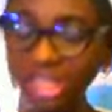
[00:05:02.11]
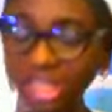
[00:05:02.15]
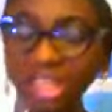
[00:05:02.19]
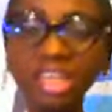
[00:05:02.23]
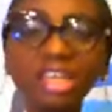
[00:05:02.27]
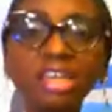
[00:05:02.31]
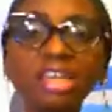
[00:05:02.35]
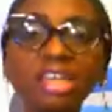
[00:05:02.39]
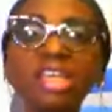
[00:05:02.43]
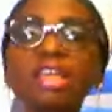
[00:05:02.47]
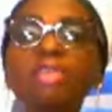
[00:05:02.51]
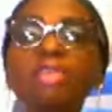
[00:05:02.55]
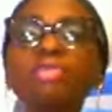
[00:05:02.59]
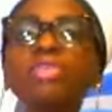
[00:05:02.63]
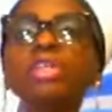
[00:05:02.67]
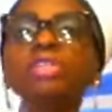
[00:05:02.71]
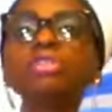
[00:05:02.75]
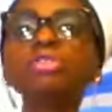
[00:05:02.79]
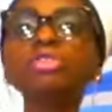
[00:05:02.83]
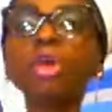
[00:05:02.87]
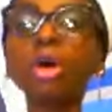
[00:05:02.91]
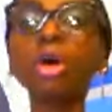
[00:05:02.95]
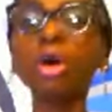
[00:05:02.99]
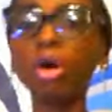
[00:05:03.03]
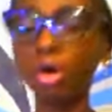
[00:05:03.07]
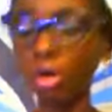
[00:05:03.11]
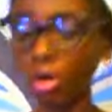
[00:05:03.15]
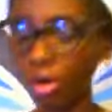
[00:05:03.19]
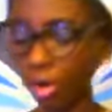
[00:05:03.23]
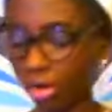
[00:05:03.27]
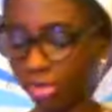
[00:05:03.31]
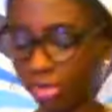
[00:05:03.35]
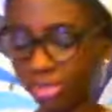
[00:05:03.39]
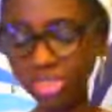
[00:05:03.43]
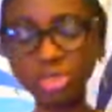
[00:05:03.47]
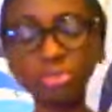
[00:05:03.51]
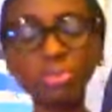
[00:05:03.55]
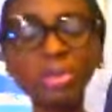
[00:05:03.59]
A living
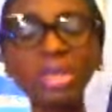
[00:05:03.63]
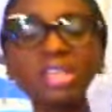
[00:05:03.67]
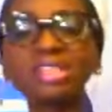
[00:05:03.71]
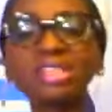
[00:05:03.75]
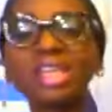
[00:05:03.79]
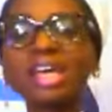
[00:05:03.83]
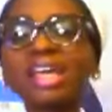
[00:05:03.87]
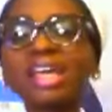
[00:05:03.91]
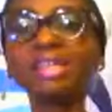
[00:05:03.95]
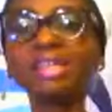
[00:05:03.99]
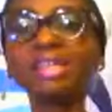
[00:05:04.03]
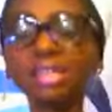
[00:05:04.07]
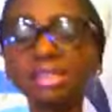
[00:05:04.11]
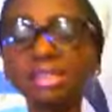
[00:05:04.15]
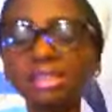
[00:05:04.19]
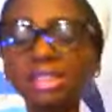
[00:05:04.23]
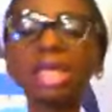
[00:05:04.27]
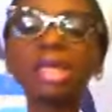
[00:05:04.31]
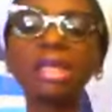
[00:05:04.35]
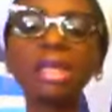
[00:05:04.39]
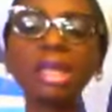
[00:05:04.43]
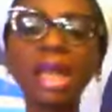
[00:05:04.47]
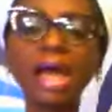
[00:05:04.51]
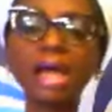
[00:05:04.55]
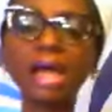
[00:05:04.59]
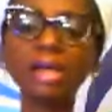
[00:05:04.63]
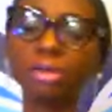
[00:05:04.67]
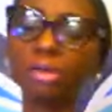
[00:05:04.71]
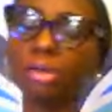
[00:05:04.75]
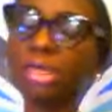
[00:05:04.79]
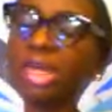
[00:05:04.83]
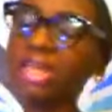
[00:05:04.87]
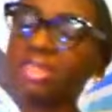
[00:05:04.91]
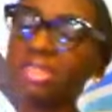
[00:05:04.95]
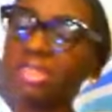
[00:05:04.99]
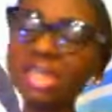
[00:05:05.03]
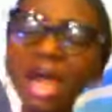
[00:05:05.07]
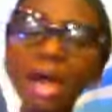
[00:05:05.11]
dog is better a dead lion.
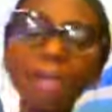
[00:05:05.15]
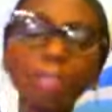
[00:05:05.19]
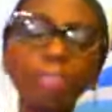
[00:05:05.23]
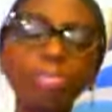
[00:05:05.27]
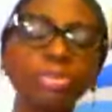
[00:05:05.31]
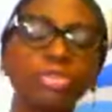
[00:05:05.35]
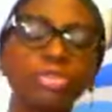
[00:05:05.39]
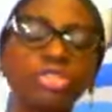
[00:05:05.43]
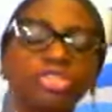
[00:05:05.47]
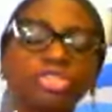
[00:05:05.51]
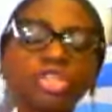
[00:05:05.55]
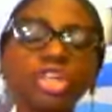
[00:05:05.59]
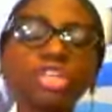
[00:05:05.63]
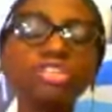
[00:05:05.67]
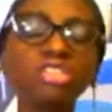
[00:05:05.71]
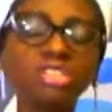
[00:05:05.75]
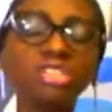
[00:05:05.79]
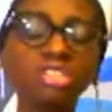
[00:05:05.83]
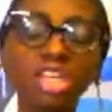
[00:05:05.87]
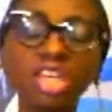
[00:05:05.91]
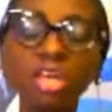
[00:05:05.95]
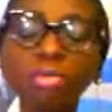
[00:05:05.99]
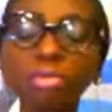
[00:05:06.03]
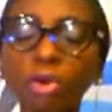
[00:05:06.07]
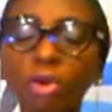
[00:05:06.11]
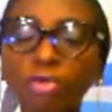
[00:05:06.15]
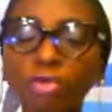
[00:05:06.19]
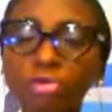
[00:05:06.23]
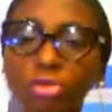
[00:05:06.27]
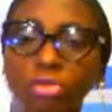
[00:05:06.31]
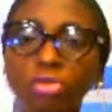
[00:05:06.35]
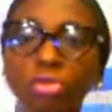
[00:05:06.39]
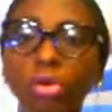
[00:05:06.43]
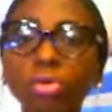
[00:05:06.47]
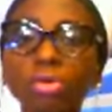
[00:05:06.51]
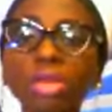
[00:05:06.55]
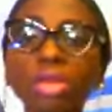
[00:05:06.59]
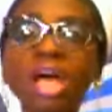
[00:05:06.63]
Let's appreciate the name of the
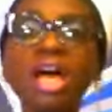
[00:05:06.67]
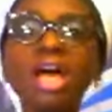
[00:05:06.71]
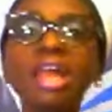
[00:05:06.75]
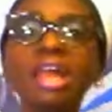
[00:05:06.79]
Lord.